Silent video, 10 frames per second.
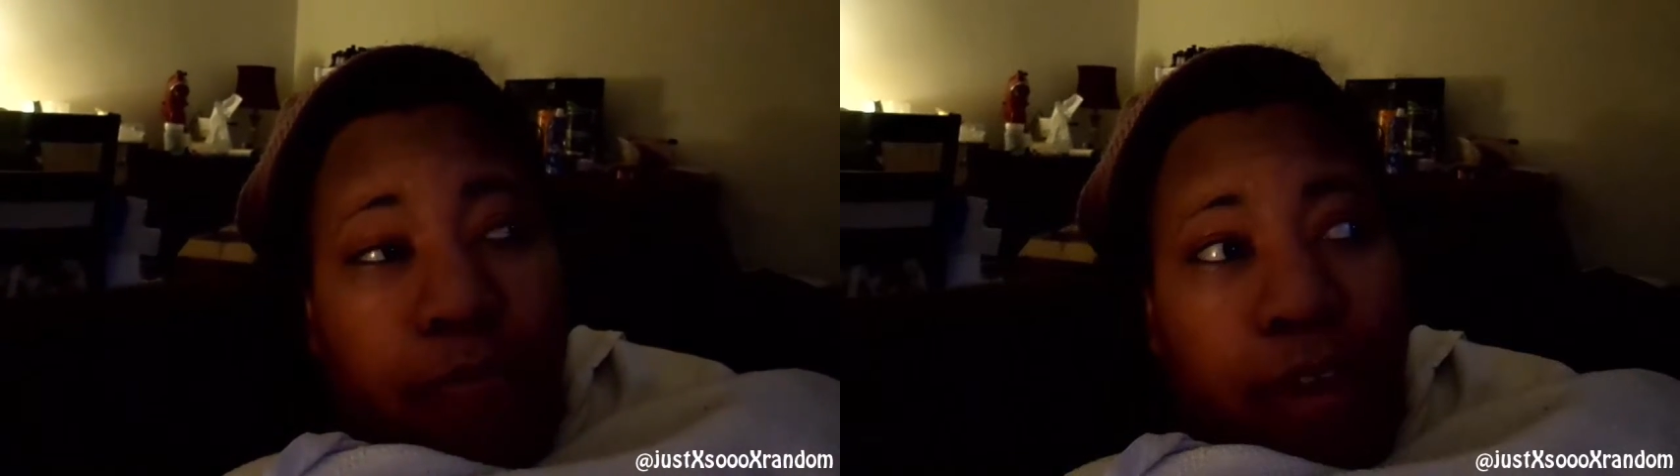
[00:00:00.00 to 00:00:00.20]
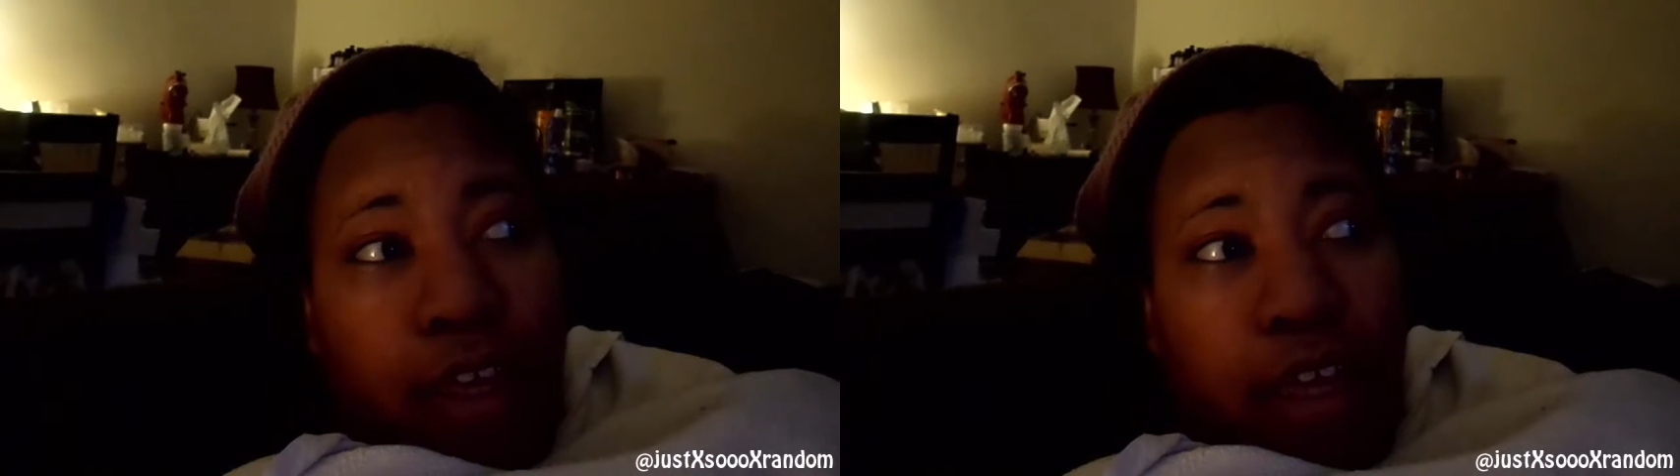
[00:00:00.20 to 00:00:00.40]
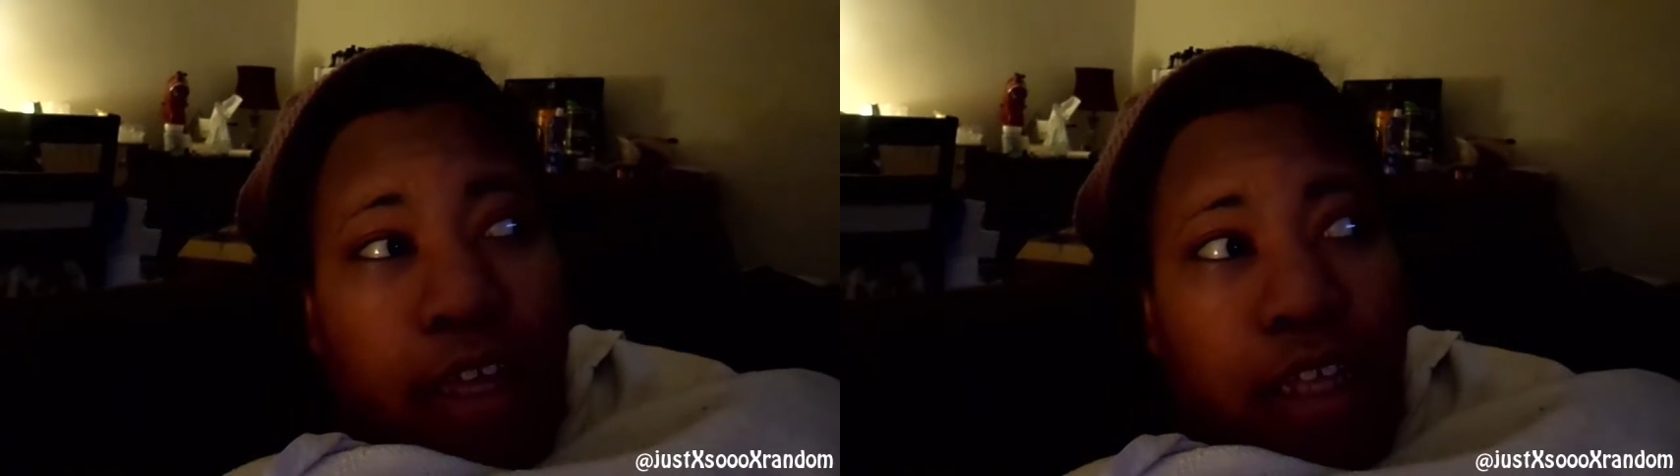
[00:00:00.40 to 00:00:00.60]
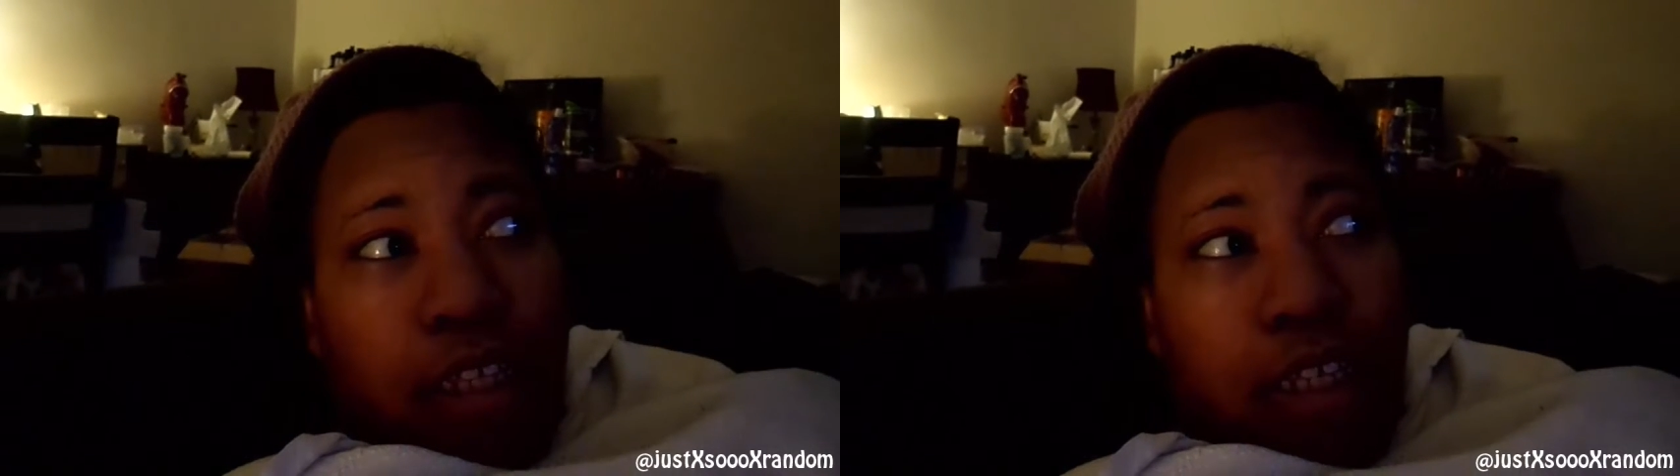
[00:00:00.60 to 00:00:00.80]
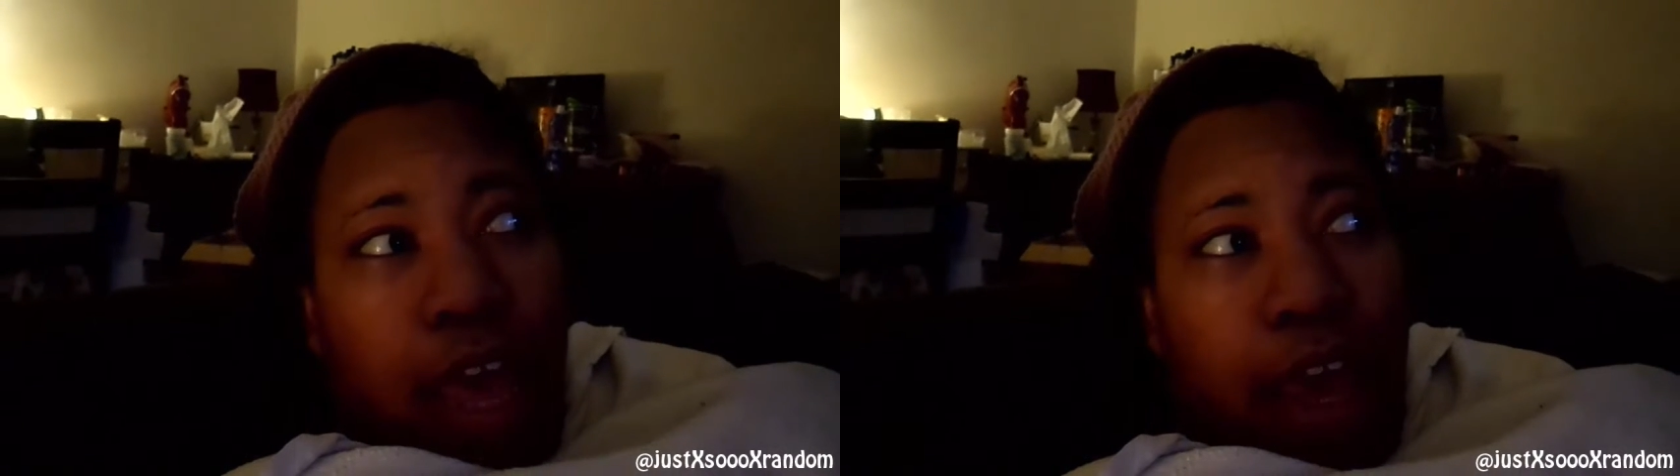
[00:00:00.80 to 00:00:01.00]

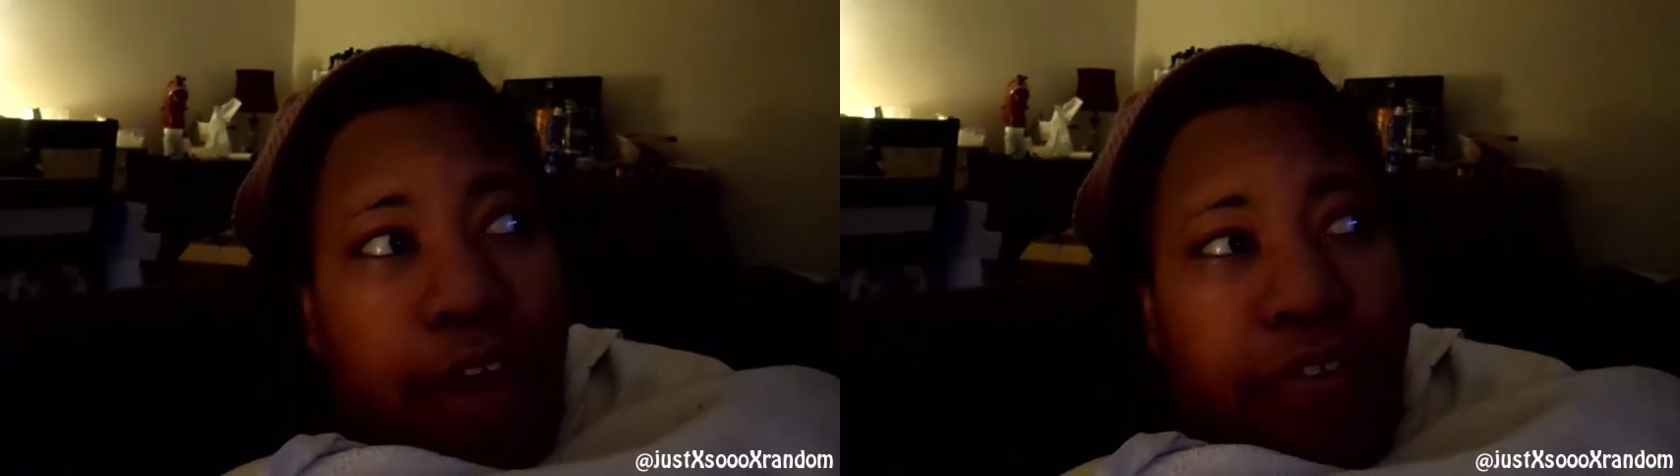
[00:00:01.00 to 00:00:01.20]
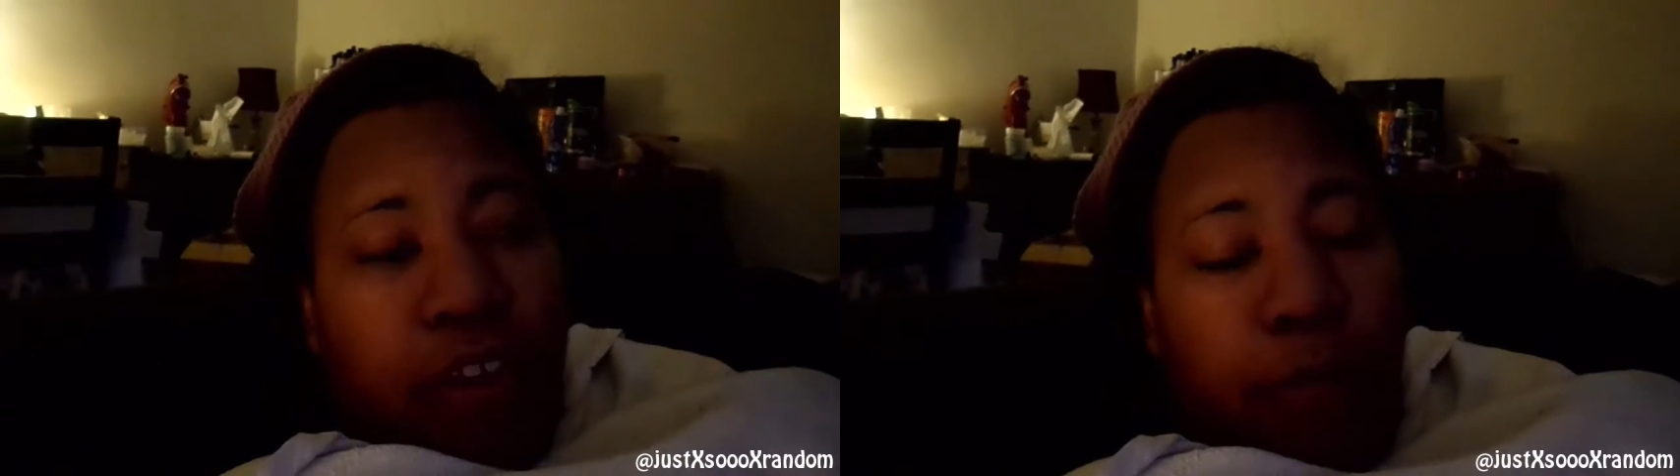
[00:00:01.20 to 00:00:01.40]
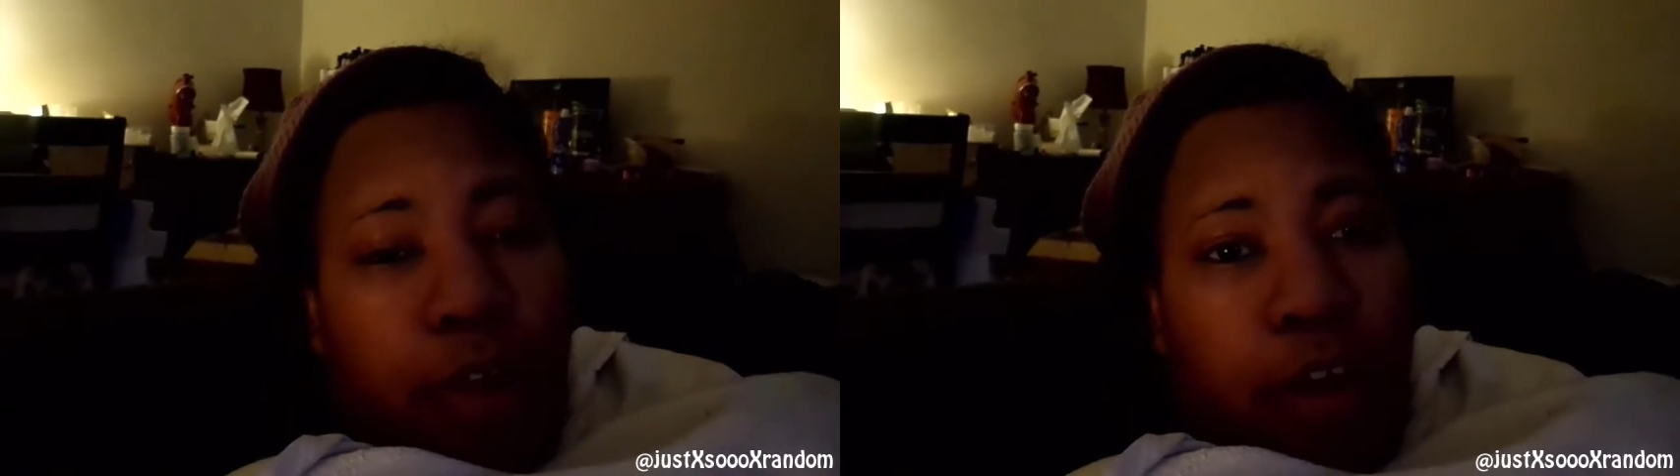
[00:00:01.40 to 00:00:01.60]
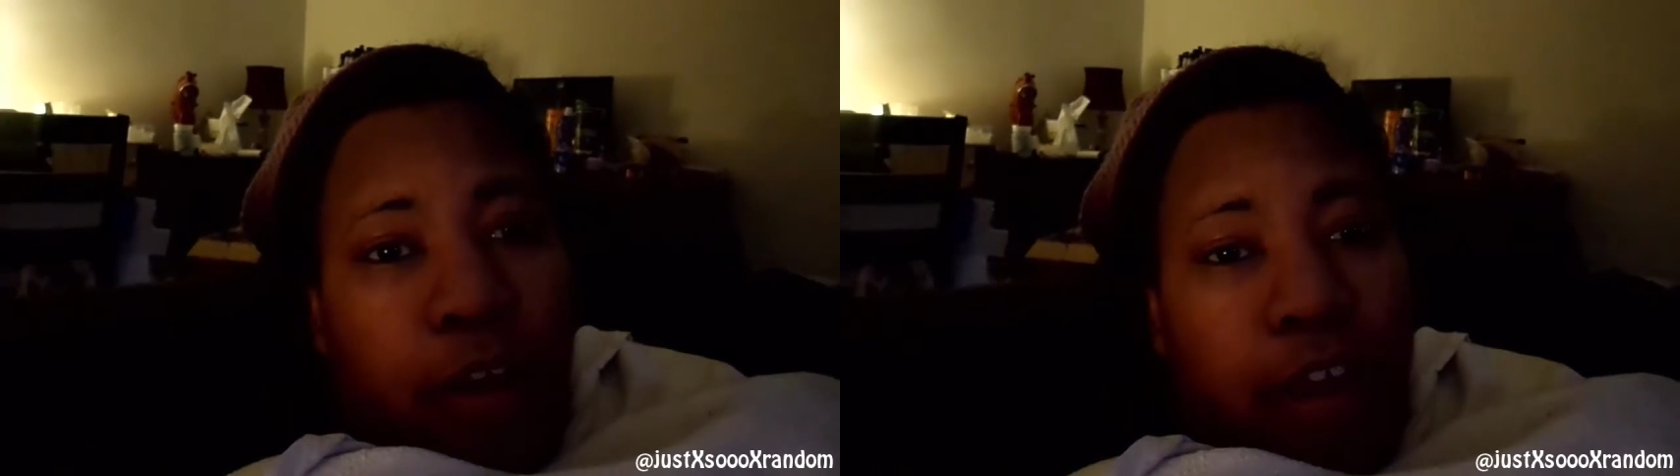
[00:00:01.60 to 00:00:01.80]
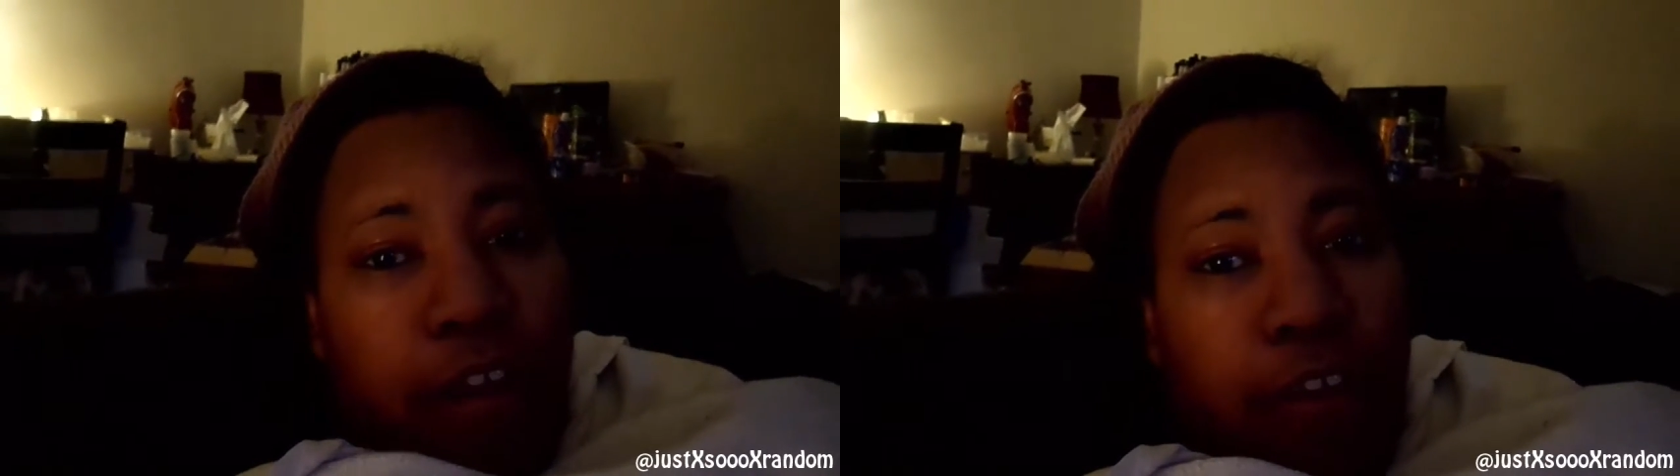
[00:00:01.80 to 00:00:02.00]
because I have soap there
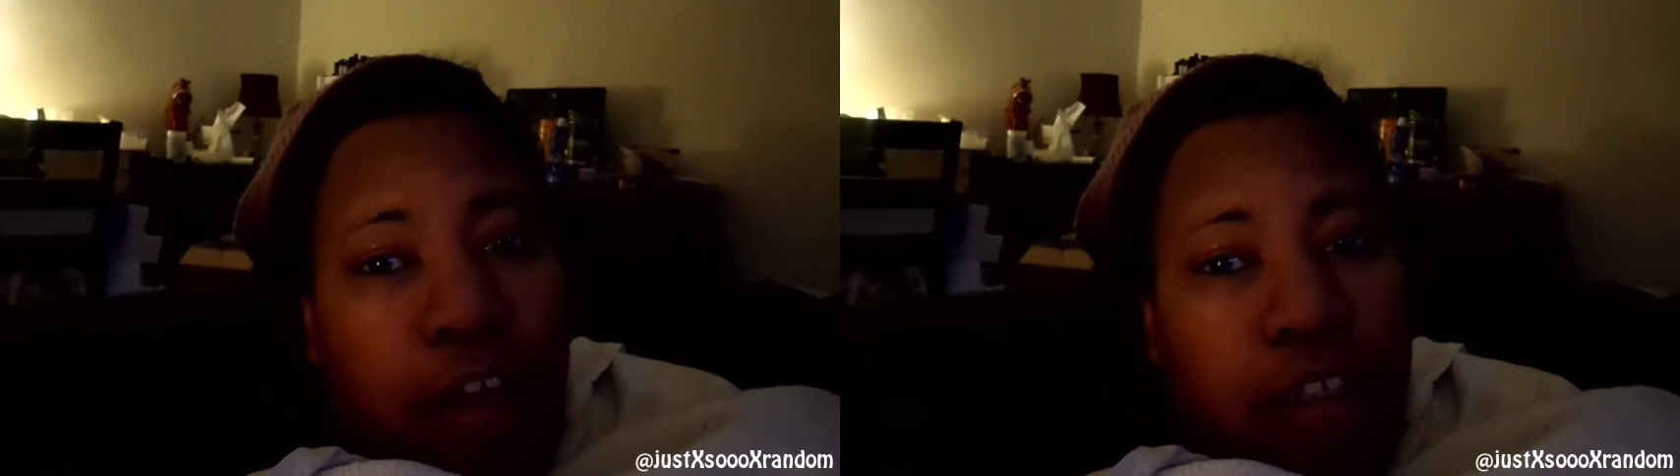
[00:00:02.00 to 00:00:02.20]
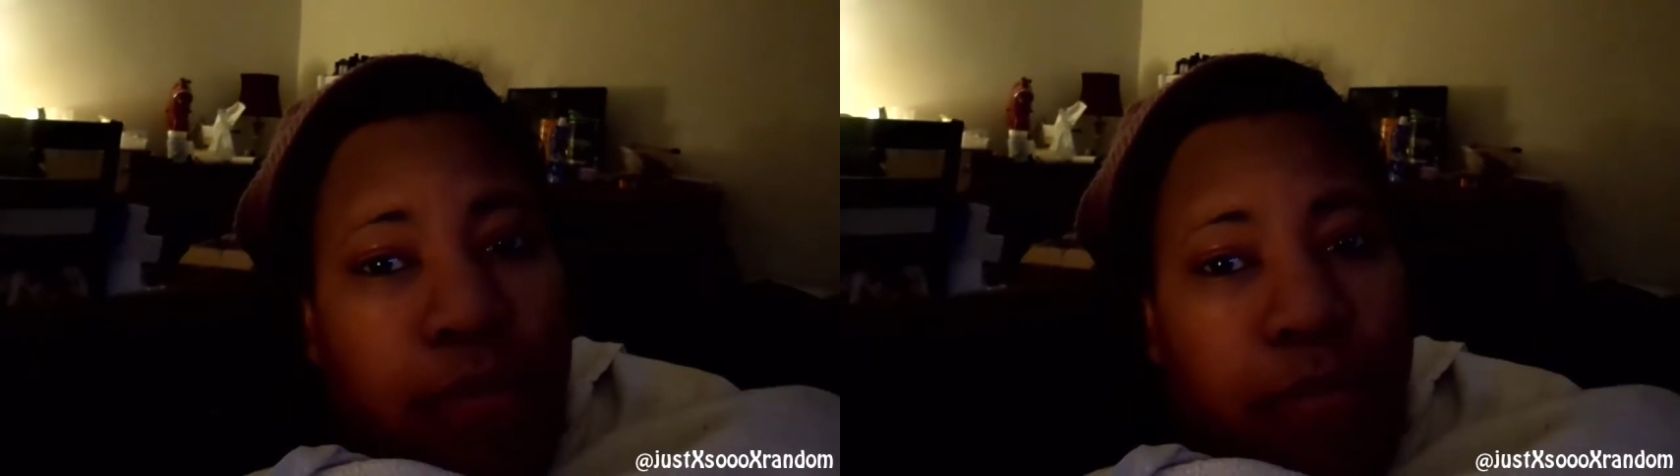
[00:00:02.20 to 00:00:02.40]
and it's awesome.